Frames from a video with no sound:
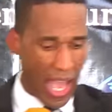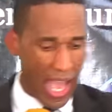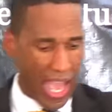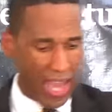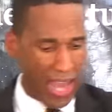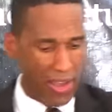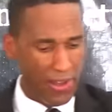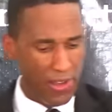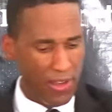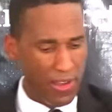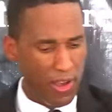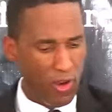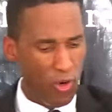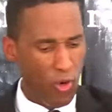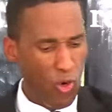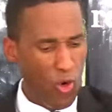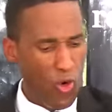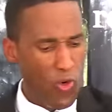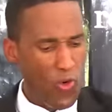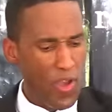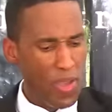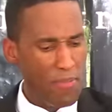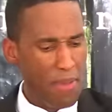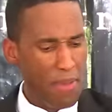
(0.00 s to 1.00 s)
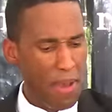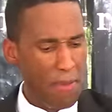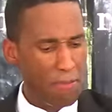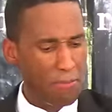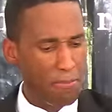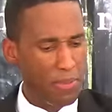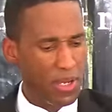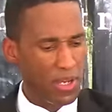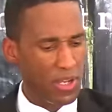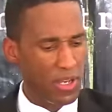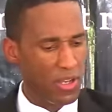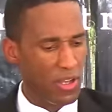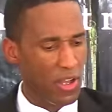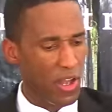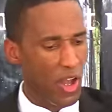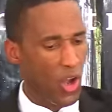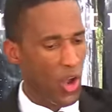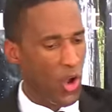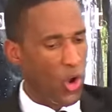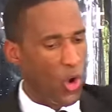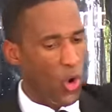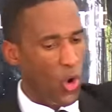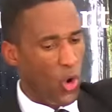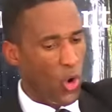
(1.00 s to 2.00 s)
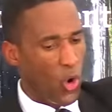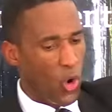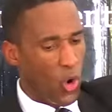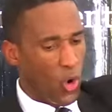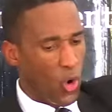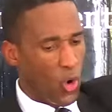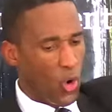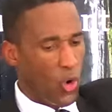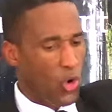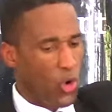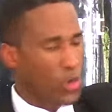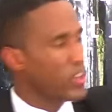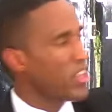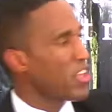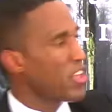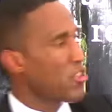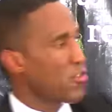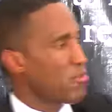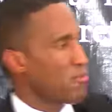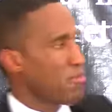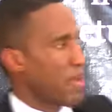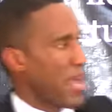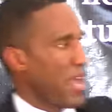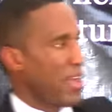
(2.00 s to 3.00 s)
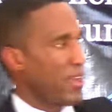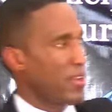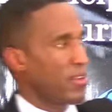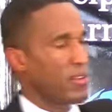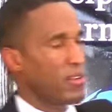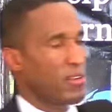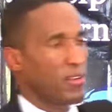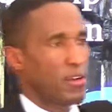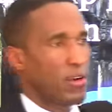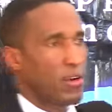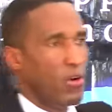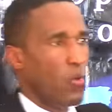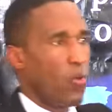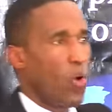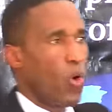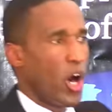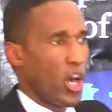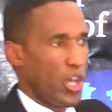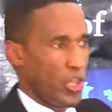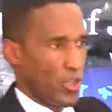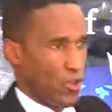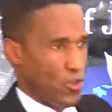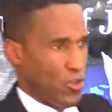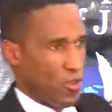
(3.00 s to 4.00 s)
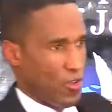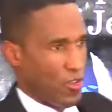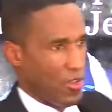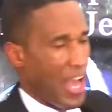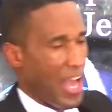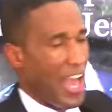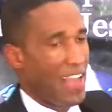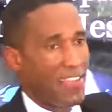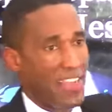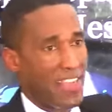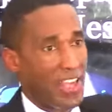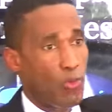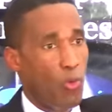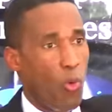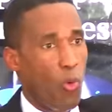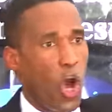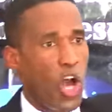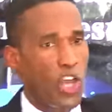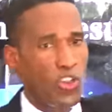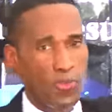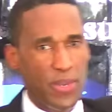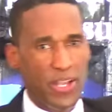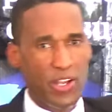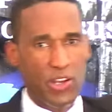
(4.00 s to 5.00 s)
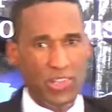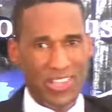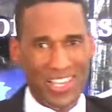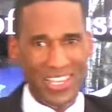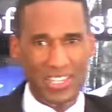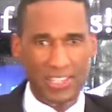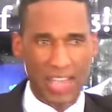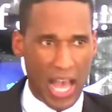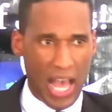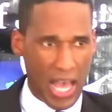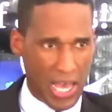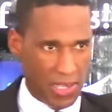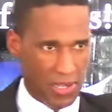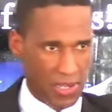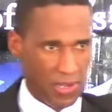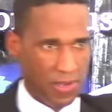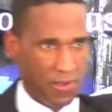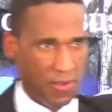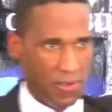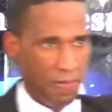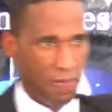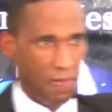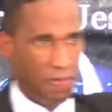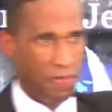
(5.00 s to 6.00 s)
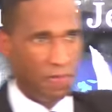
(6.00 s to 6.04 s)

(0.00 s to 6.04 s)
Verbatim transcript: And who remember who this man was? I said was because he died.